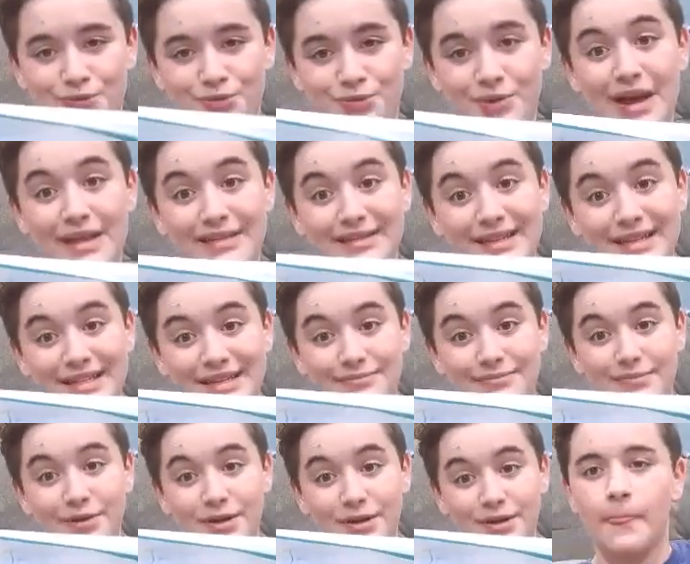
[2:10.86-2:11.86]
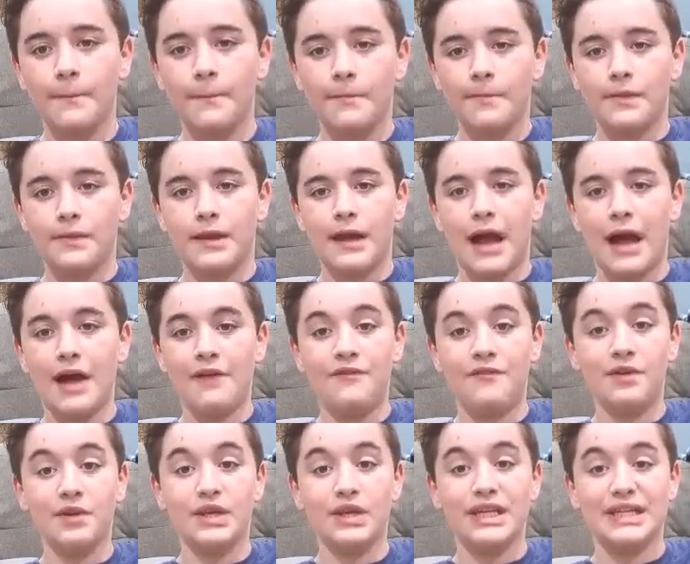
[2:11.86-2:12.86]
read this book. I
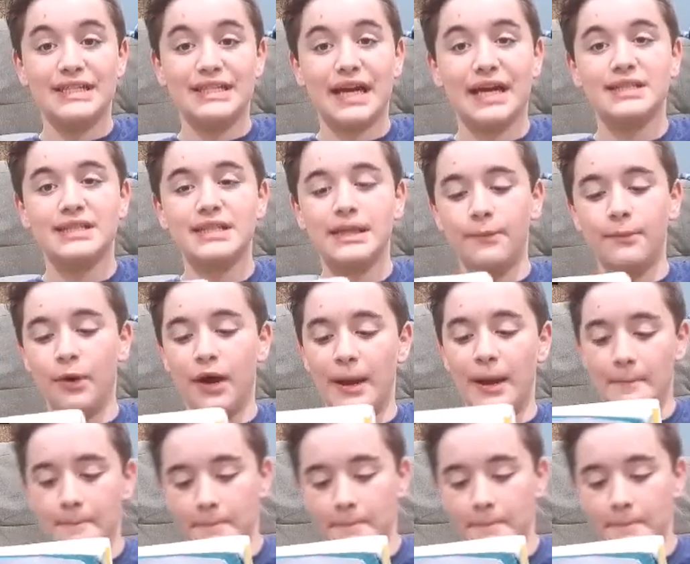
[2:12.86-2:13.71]
feel the exact same way.